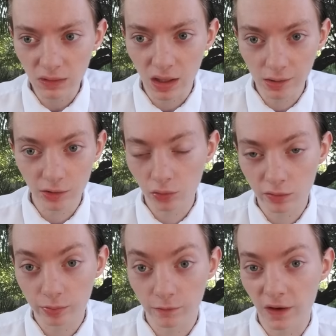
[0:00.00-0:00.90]
any sort
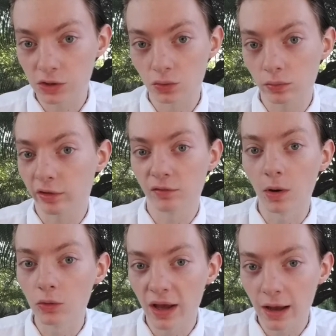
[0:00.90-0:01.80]
of professional
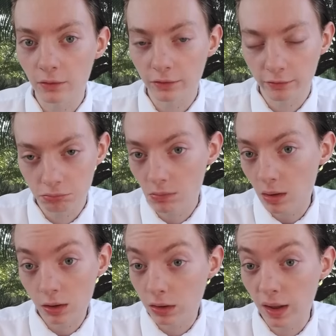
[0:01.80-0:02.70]
smokehouse,
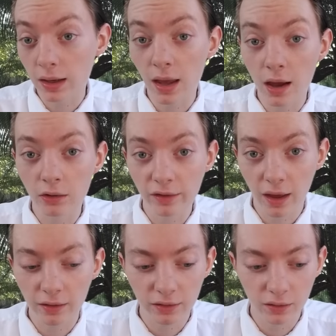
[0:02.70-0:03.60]

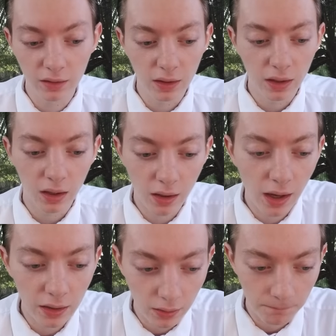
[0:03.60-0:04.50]
steakhouse-esque
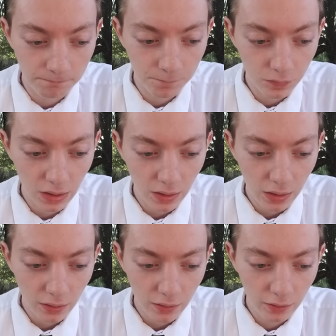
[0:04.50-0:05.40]
item.
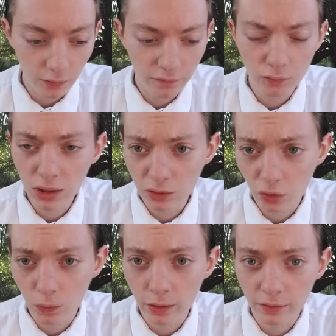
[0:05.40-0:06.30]
So for what
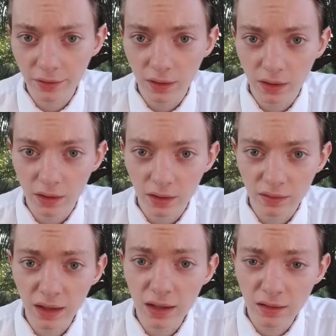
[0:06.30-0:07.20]
it's worth,
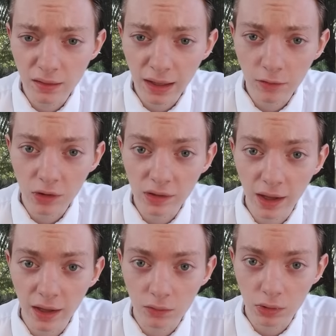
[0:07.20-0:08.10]
they hit the nail on the
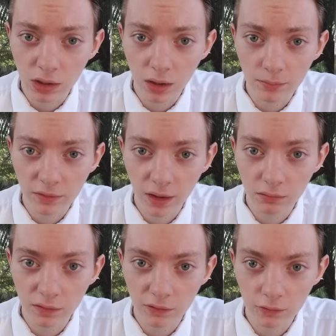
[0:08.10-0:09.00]
head when it comes
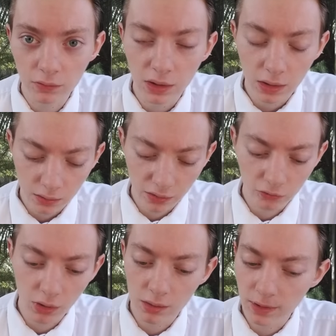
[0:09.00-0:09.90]
down to
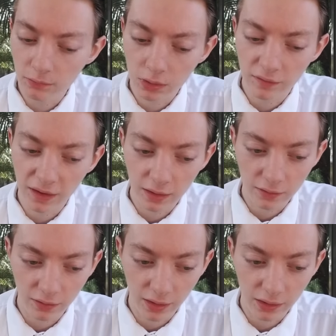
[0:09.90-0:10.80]
describing what it
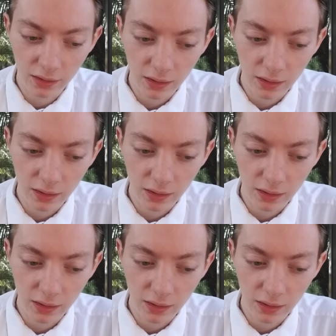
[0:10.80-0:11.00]
tastes like.